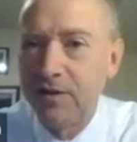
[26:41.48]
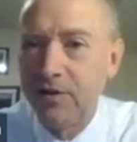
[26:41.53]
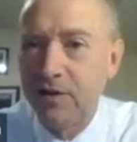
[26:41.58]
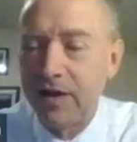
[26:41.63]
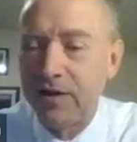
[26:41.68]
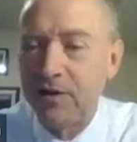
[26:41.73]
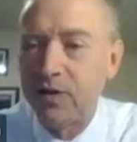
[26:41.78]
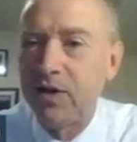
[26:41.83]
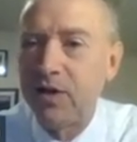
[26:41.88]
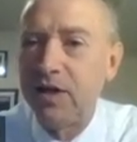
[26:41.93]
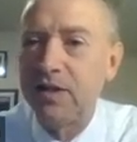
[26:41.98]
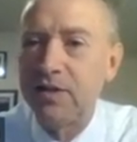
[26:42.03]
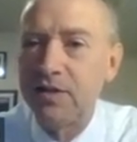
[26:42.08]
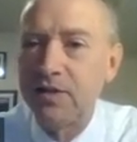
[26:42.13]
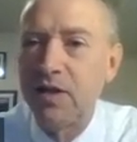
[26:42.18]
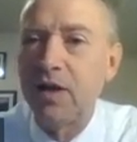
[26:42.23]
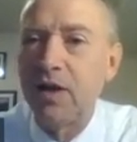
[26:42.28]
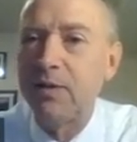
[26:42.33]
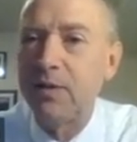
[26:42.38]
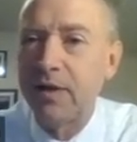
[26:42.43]
Right? There is
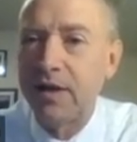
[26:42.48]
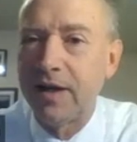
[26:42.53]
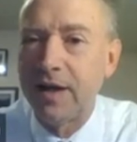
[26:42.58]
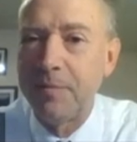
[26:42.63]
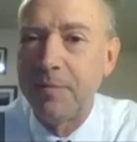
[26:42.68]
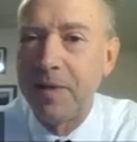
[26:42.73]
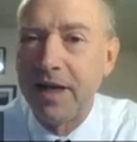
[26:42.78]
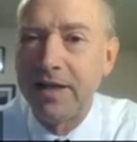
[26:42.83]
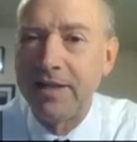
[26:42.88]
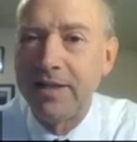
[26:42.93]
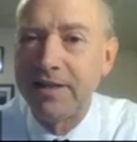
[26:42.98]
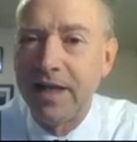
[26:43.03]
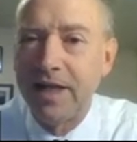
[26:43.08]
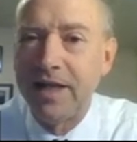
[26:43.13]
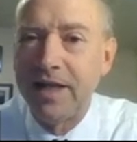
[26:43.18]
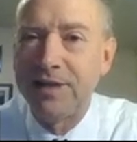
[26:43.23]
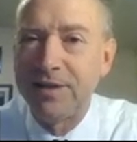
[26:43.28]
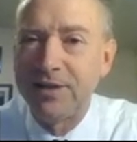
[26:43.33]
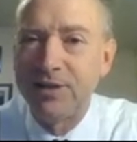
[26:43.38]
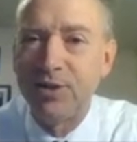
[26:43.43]
nothing. I mean, I
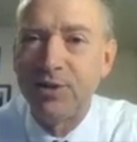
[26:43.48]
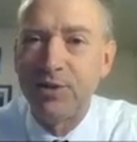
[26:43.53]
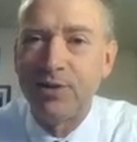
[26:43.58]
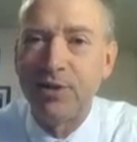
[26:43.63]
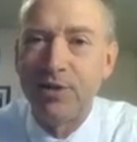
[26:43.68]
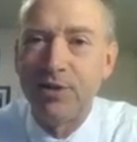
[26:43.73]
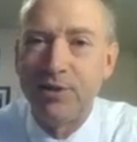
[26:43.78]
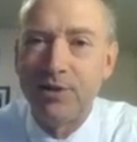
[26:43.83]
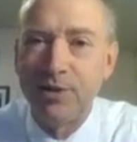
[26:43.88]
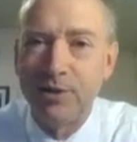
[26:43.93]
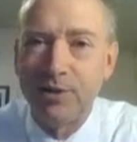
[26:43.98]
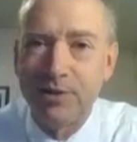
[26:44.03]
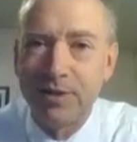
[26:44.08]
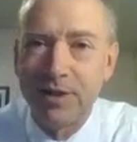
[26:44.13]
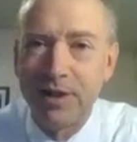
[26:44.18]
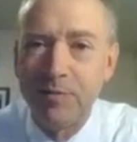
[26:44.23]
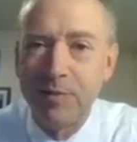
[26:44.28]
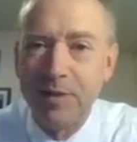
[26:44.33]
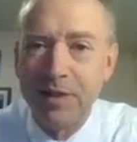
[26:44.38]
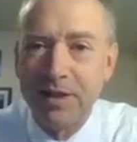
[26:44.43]
challenge you to
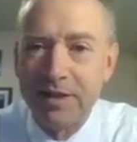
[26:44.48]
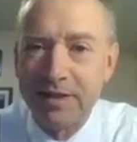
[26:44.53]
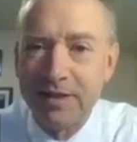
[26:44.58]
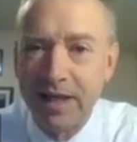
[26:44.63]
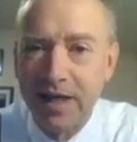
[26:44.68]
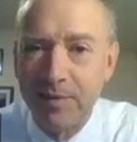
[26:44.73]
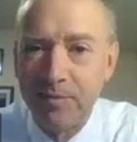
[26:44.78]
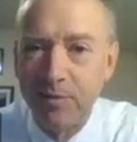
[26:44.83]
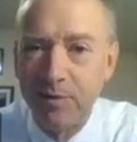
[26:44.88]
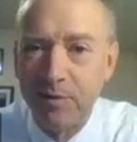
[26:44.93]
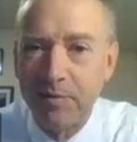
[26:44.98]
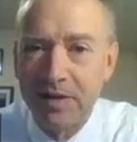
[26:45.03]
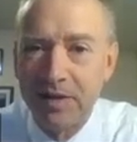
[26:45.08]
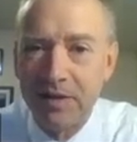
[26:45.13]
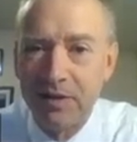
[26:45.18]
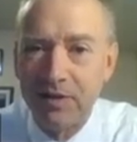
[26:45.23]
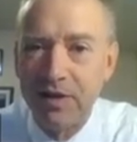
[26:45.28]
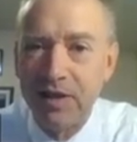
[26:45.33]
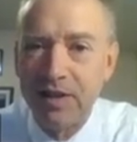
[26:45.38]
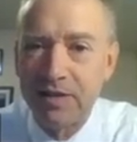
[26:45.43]
give me an example, but
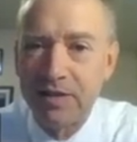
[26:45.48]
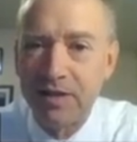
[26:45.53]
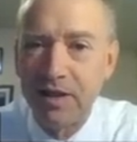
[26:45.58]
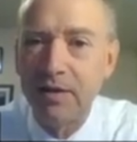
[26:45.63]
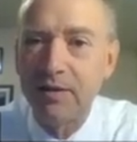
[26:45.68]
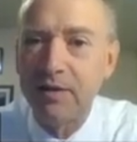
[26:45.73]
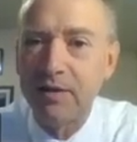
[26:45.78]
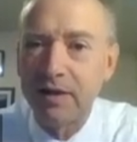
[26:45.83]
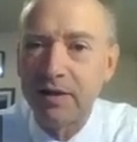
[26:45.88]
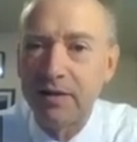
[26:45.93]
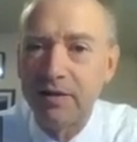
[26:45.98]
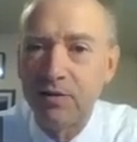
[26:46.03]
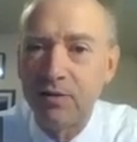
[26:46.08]
there is nothing.